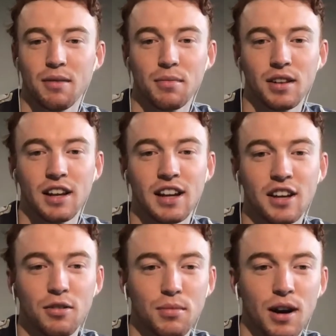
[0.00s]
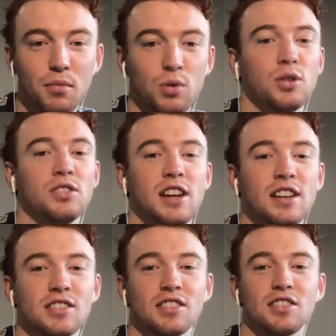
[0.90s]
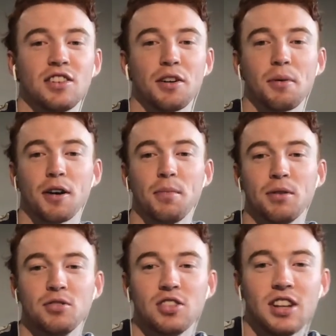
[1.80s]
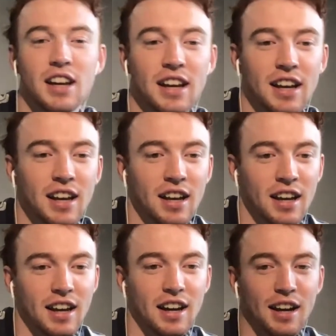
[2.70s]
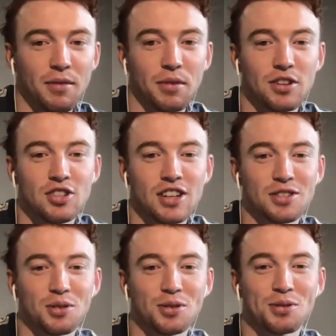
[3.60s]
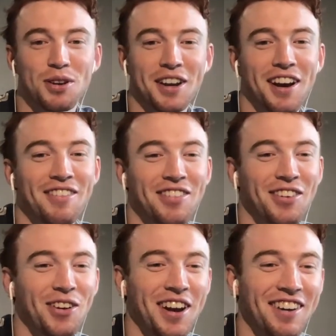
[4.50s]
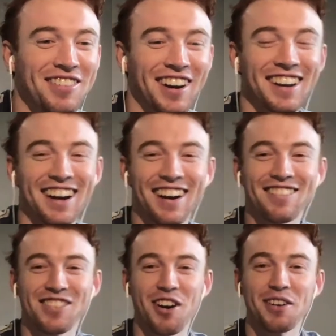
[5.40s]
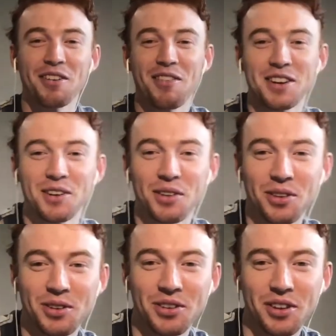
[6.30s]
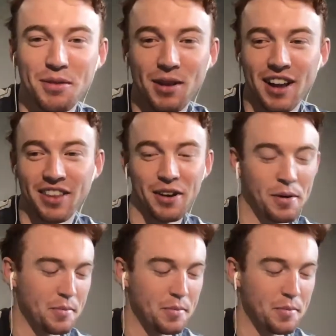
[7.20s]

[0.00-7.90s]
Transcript: am leaning on my wooden desk, so don't worry, Pilch. The Jinx Lords won't come for you. But, Rowie, what were your thoughts on the Brownlow?